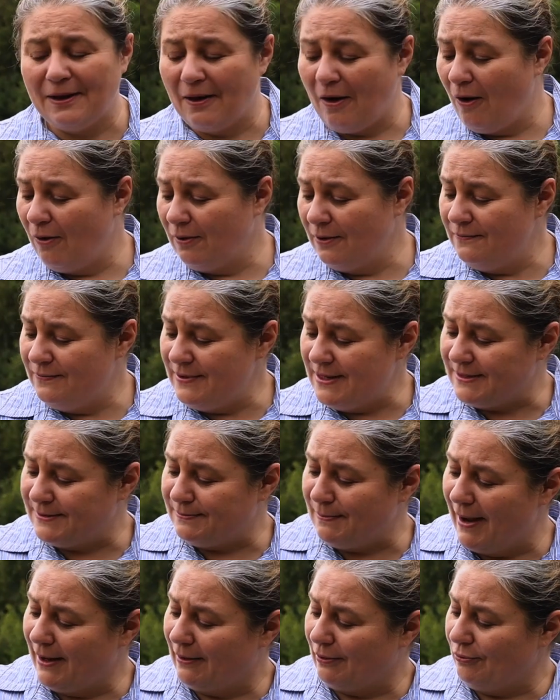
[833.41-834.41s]
all of these
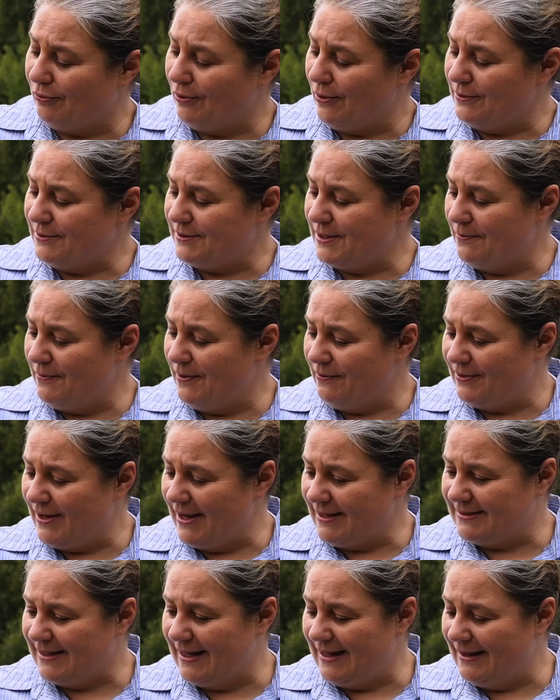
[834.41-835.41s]
microphones that we've
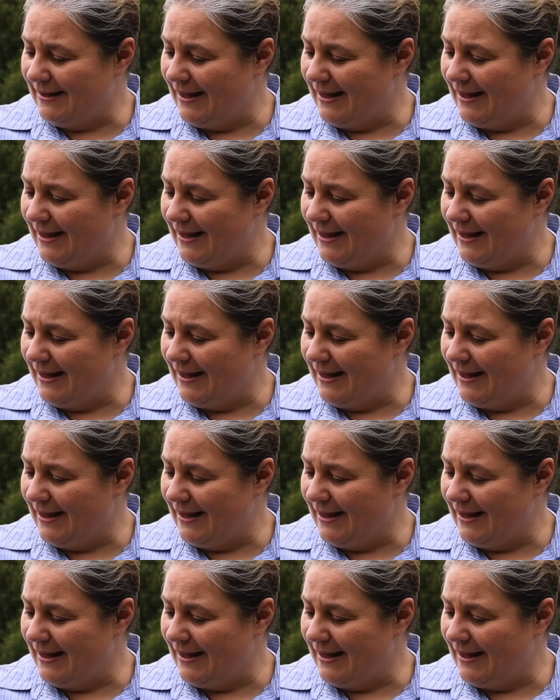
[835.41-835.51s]
tested,